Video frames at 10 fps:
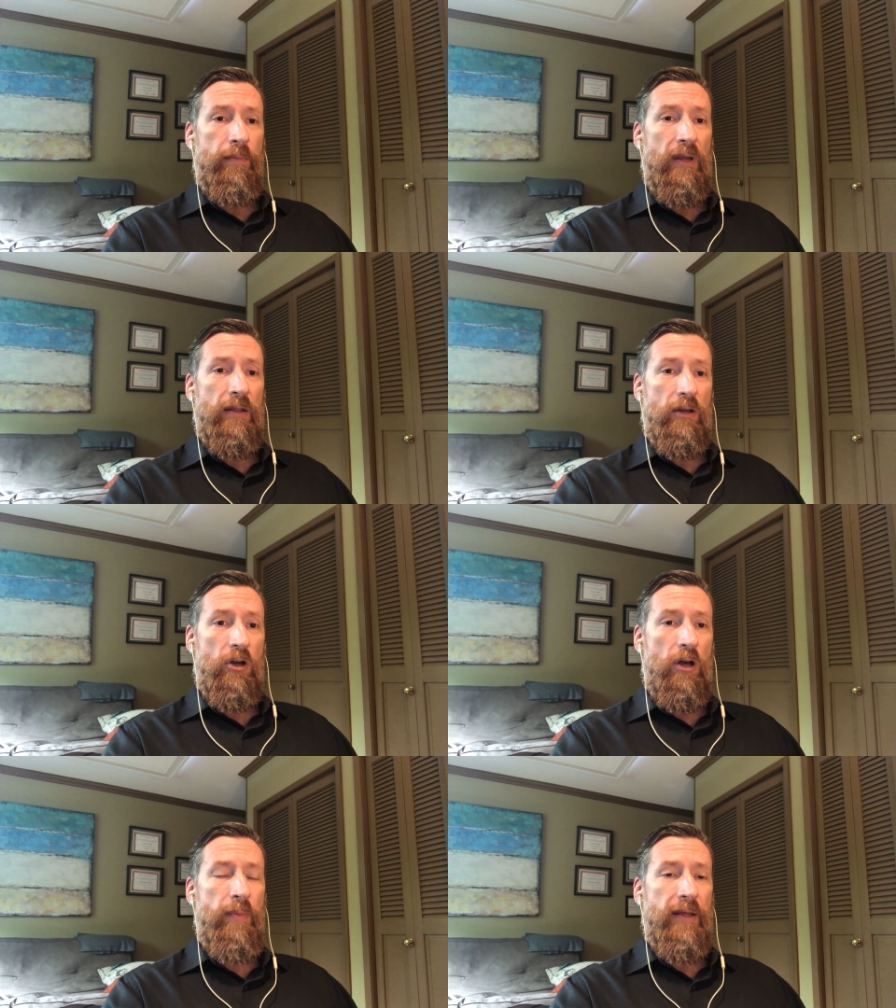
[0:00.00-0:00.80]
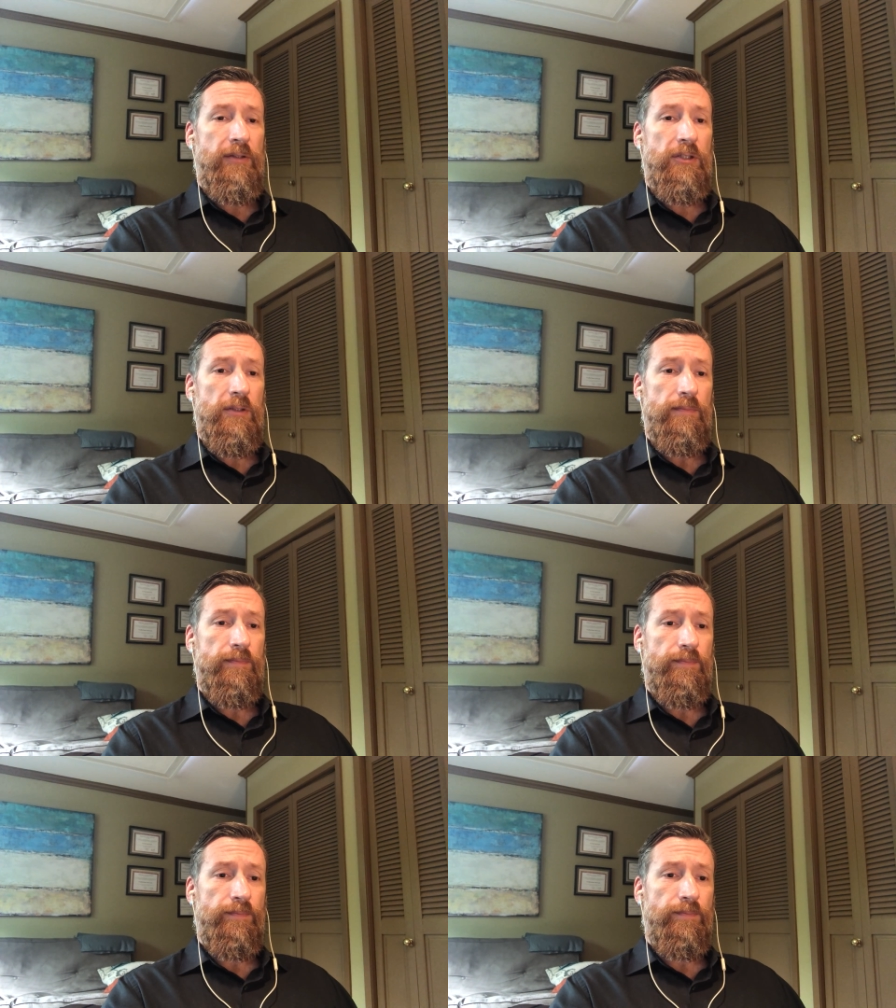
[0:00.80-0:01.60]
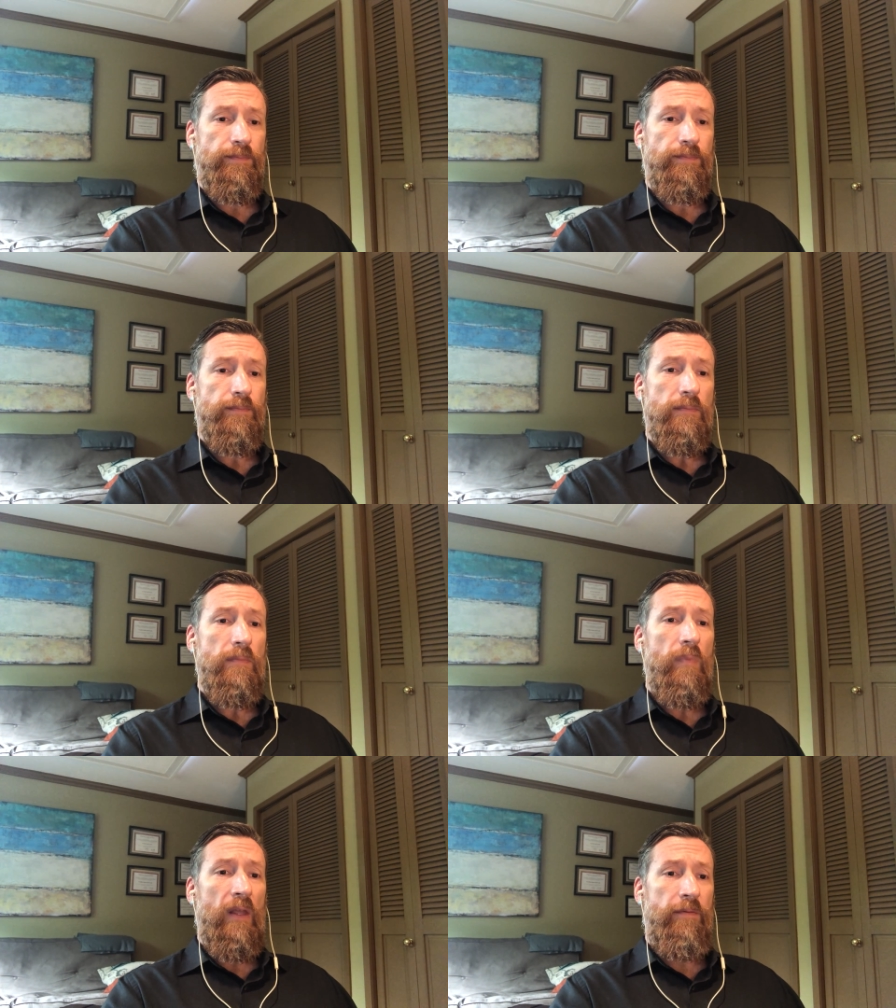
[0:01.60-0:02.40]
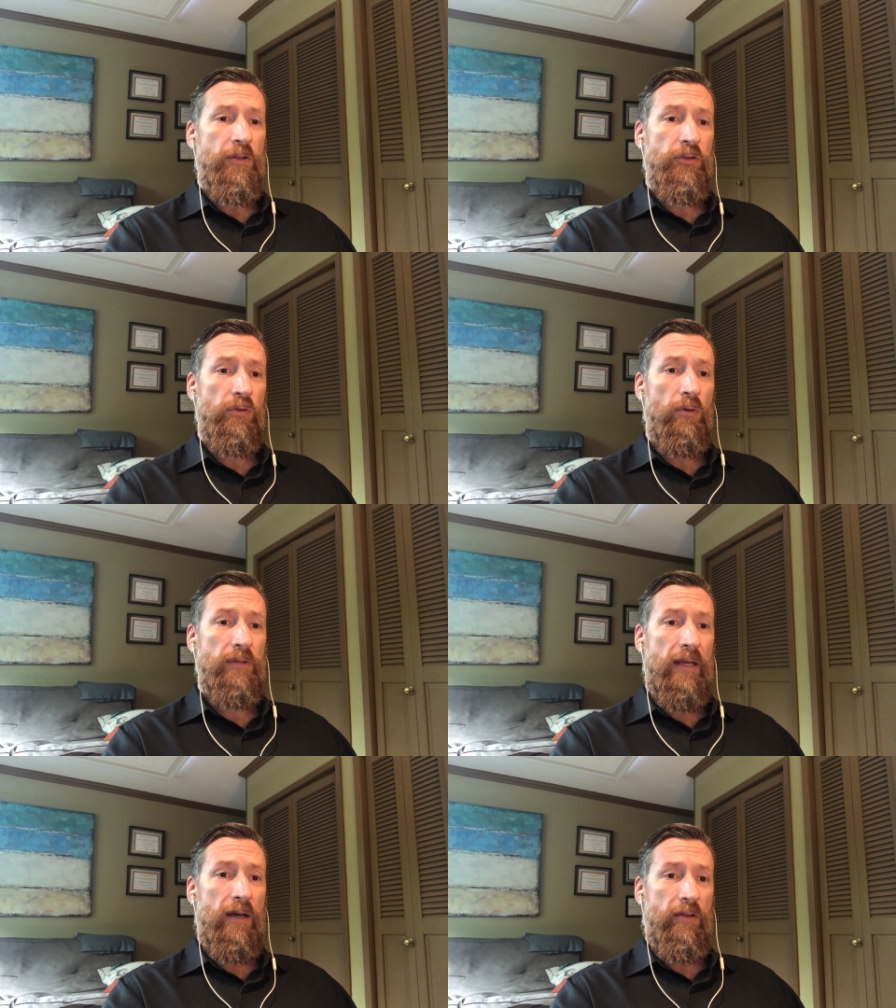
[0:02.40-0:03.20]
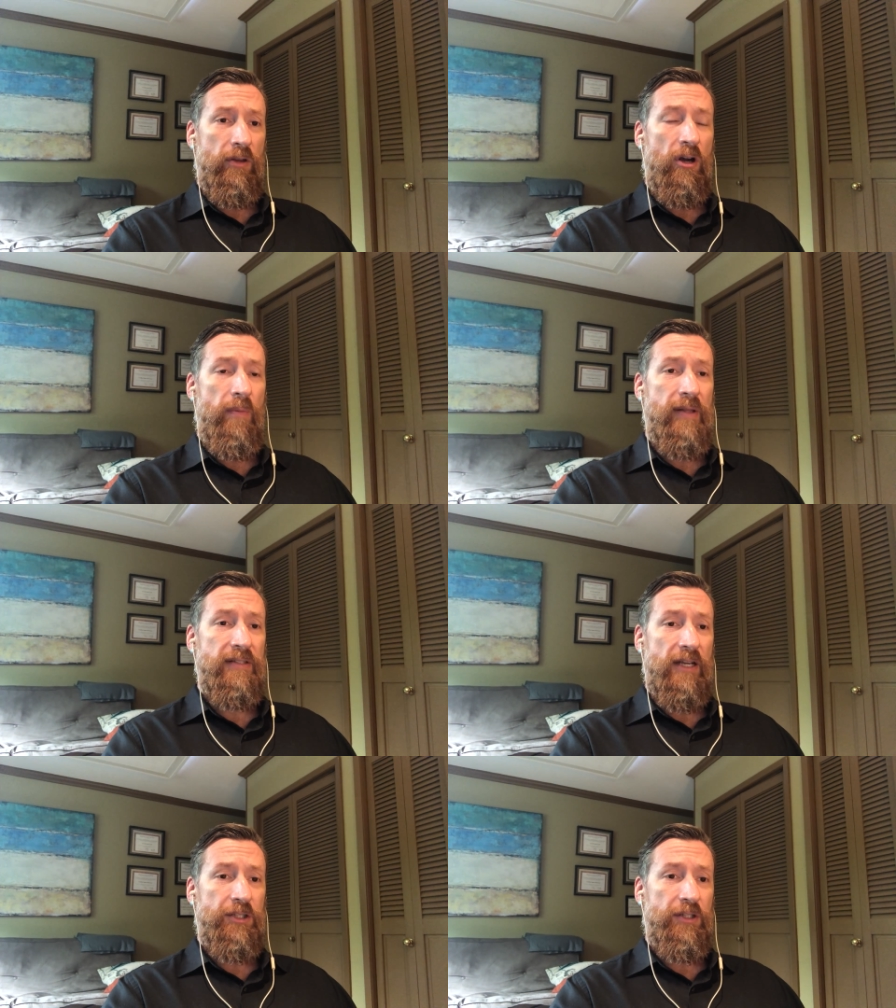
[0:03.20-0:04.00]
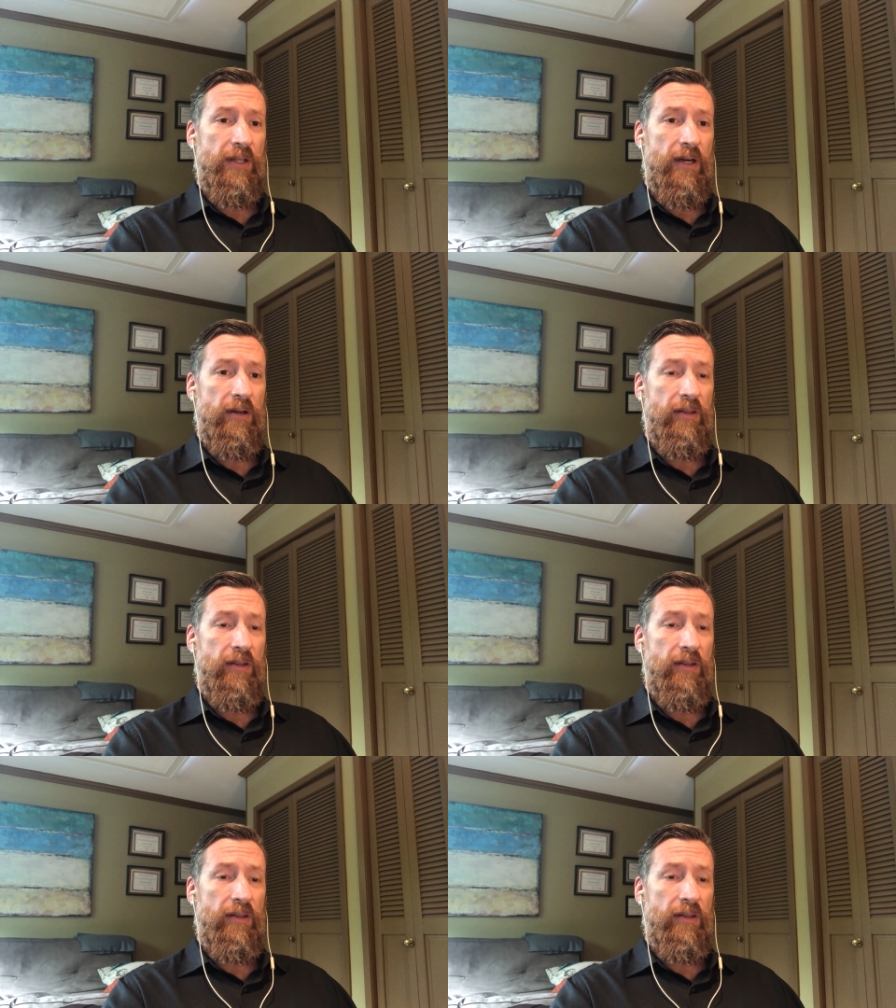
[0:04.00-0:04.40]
In the comments, if you scroll down in the comment section there